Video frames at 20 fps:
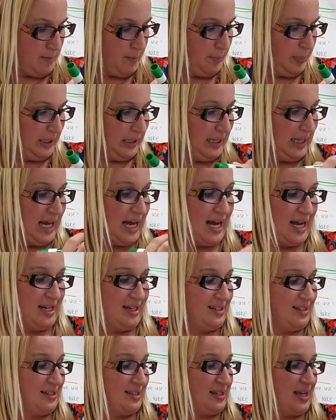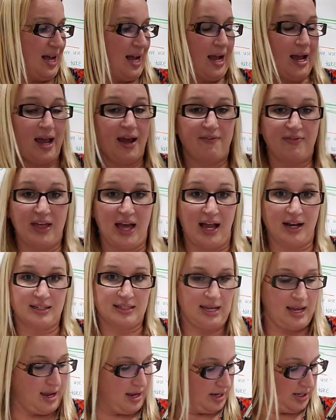plus, I have that
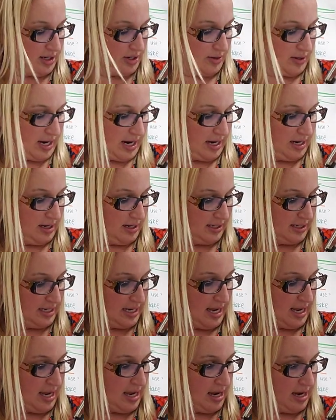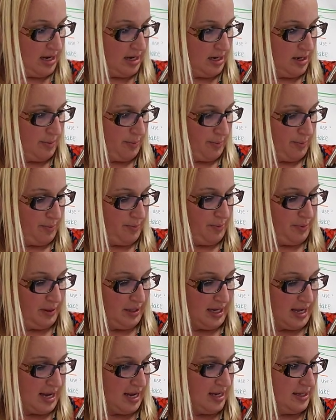10, don't I? 10
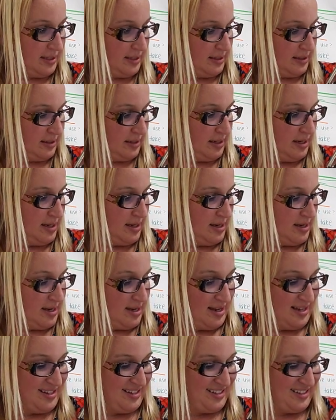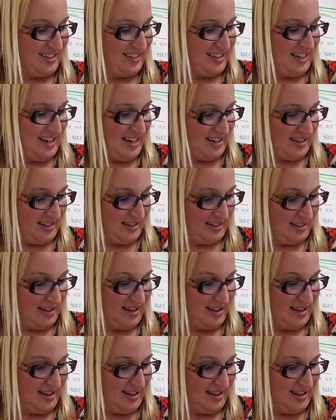plus 6.